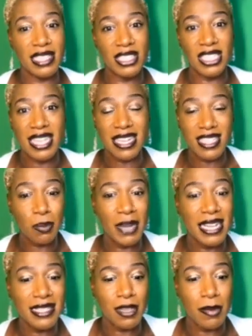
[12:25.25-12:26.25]
And she
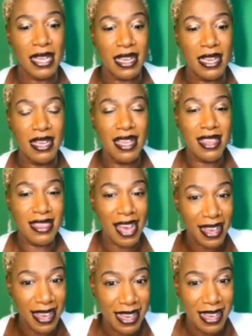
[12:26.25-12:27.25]
explained to me
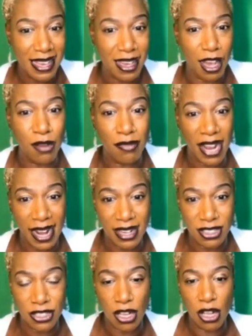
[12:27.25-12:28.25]
that he
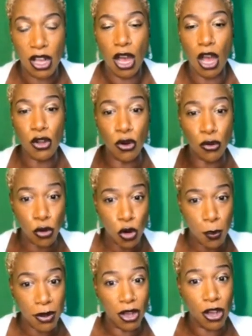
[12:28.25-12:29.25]
arranged a
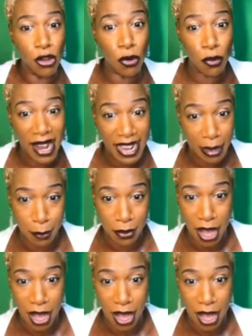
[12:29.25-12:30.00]
group grape,